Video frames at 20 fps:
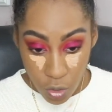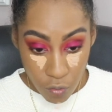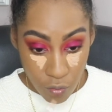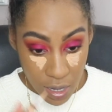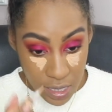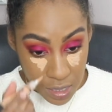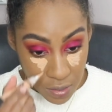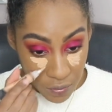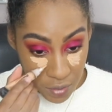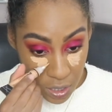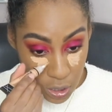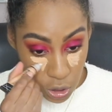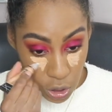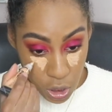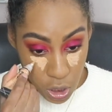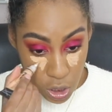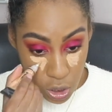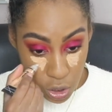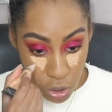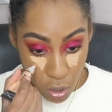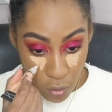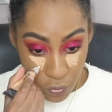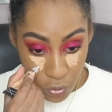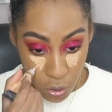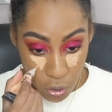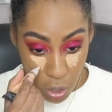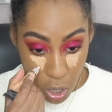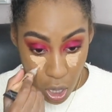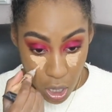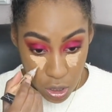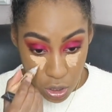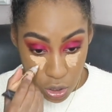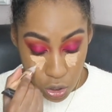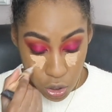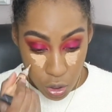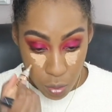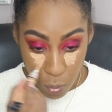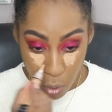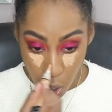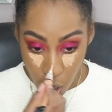reservations of your
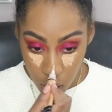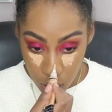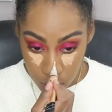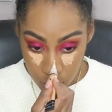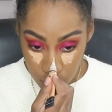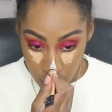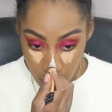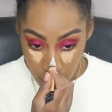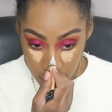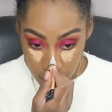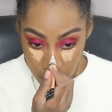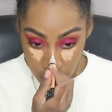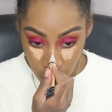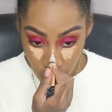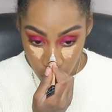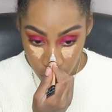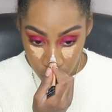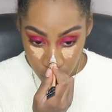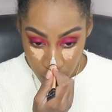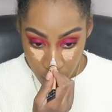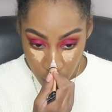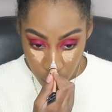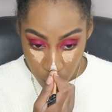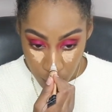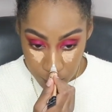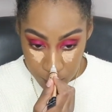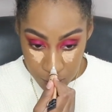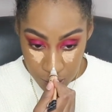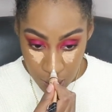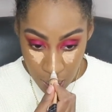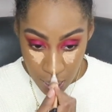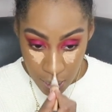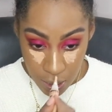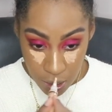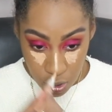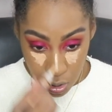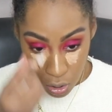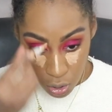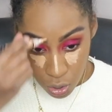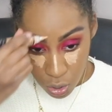costume online on their
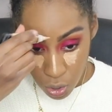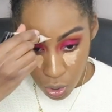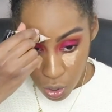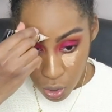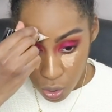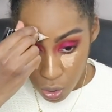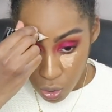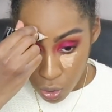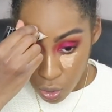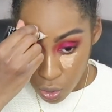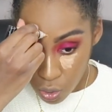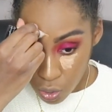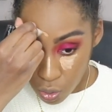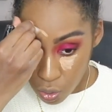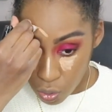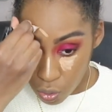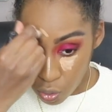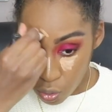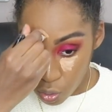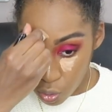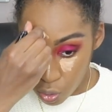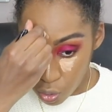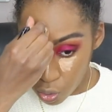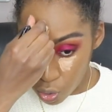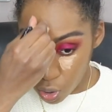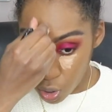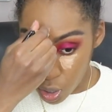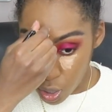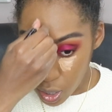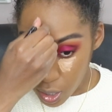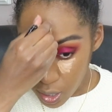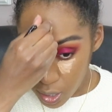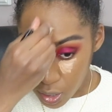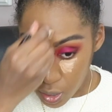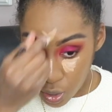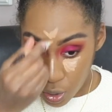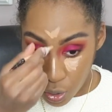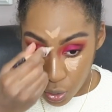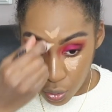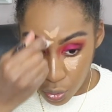website, or
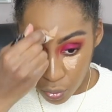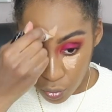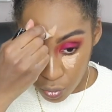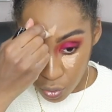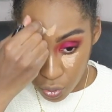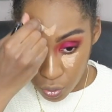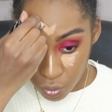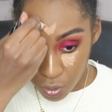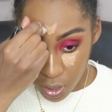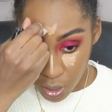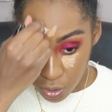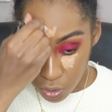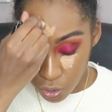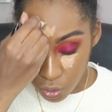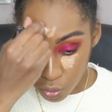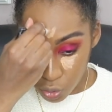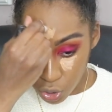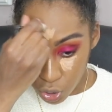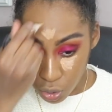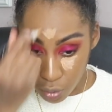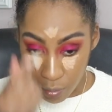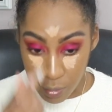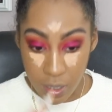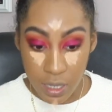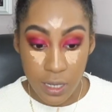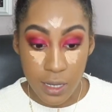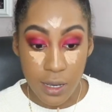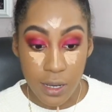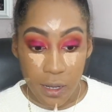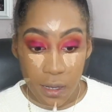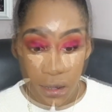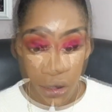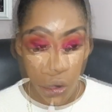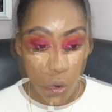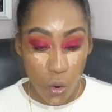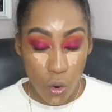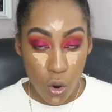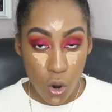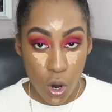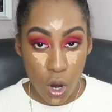through their social media,
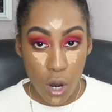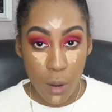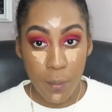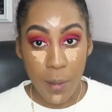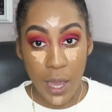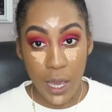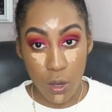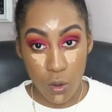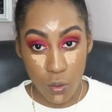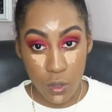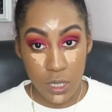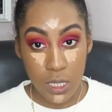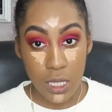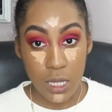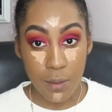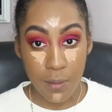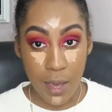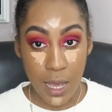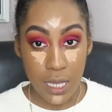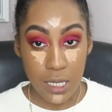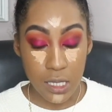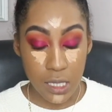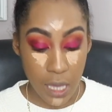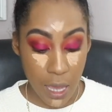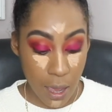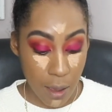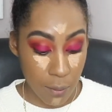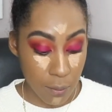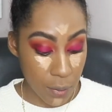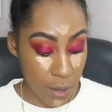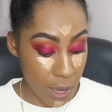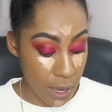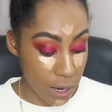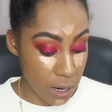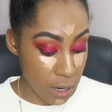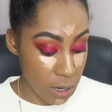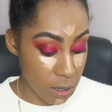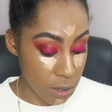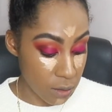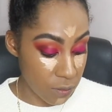or by going to the mass camp
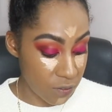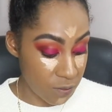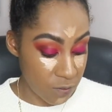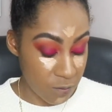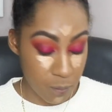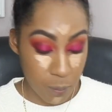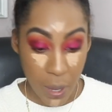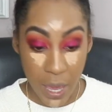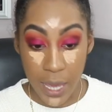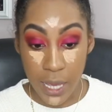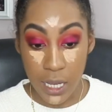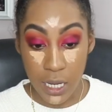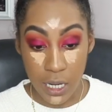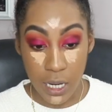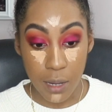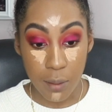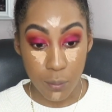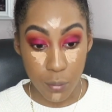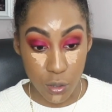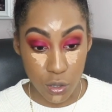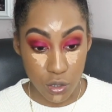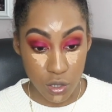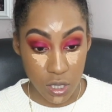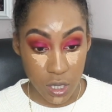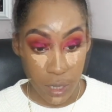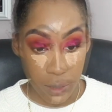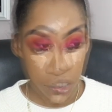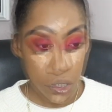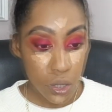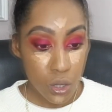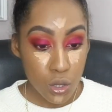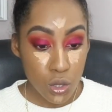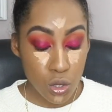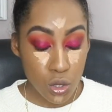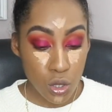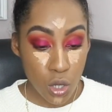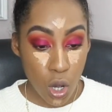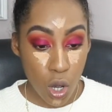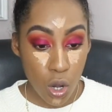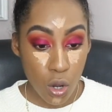and paying in person.
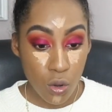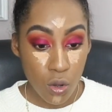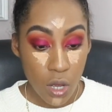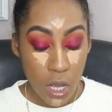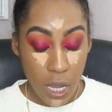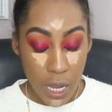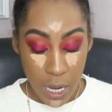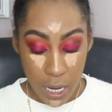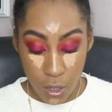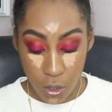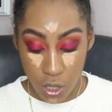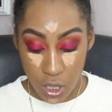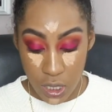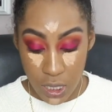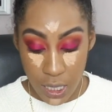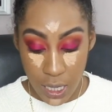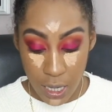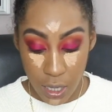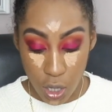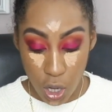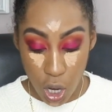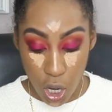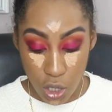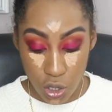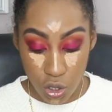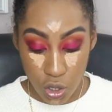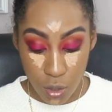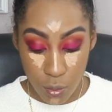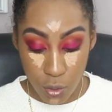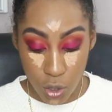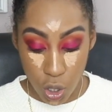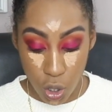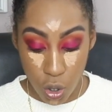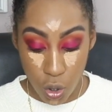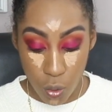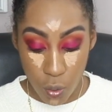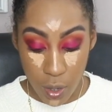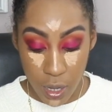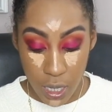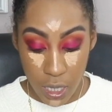So in order to get a costume, you're
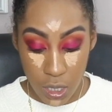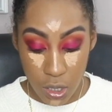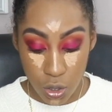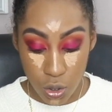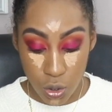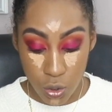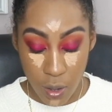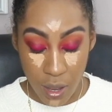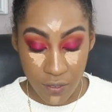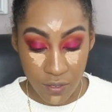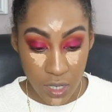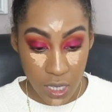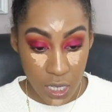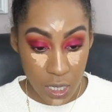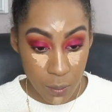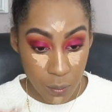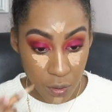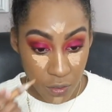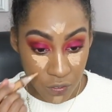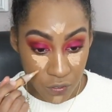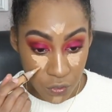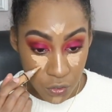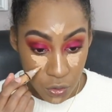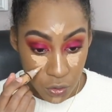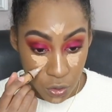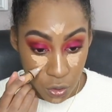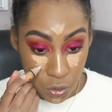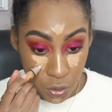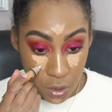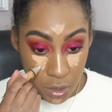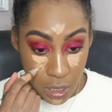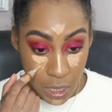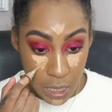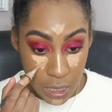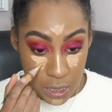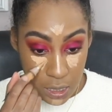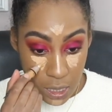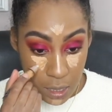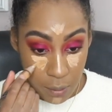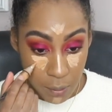going to have to keep a few
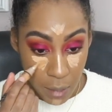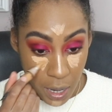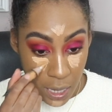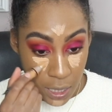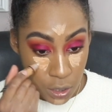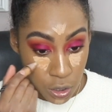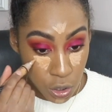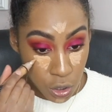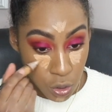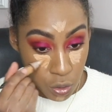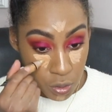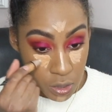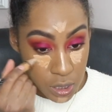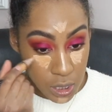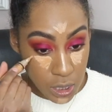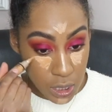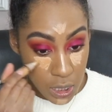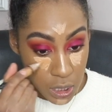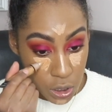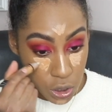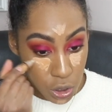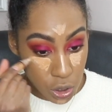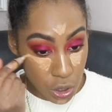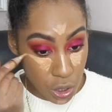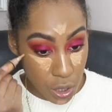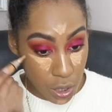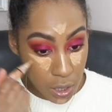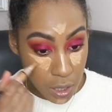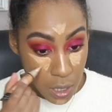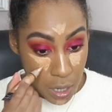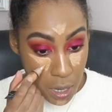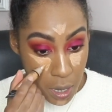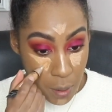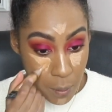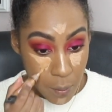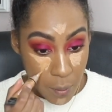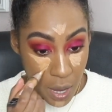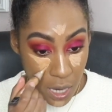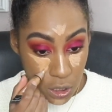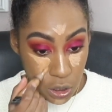things in mind. You're going to need your
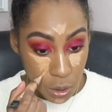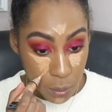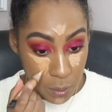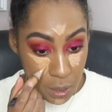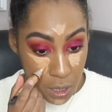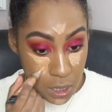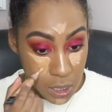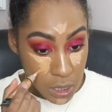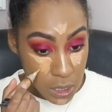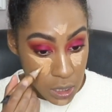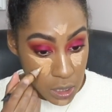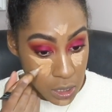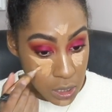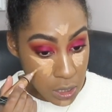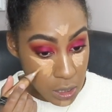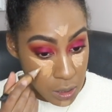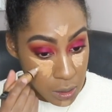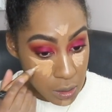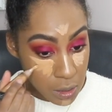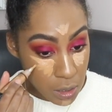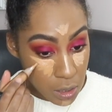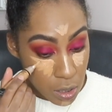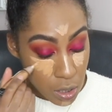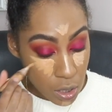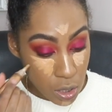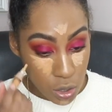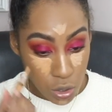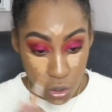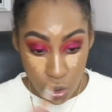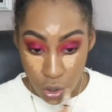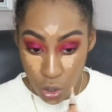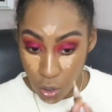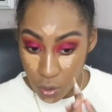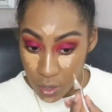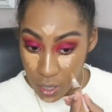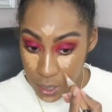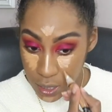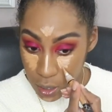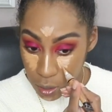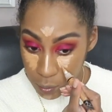measurements so
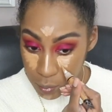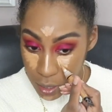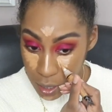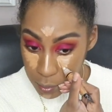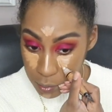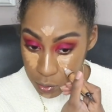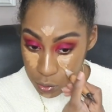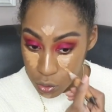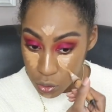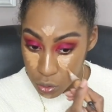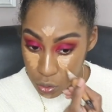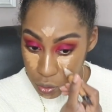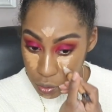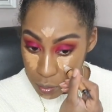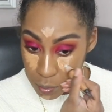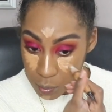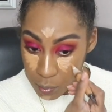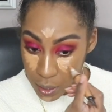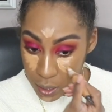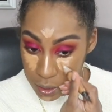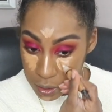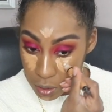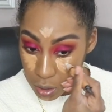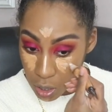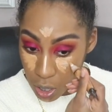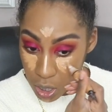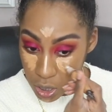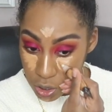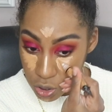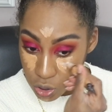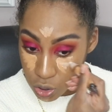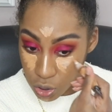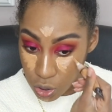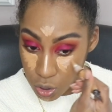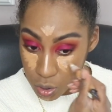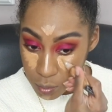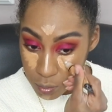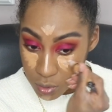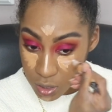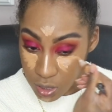that they'll be able to make the
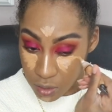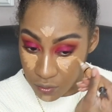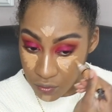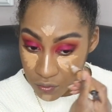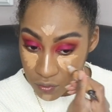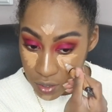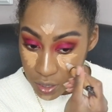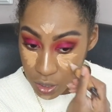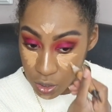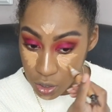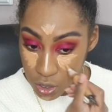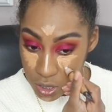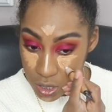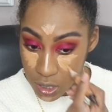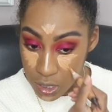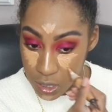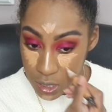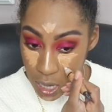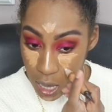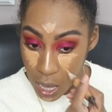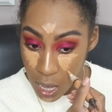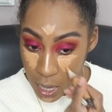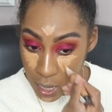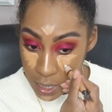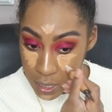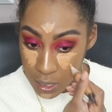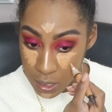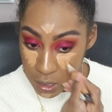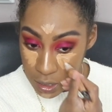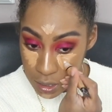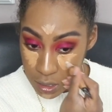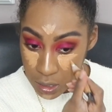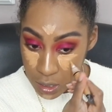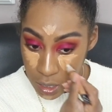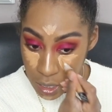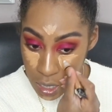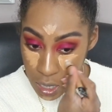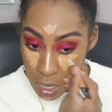costume to fit your size,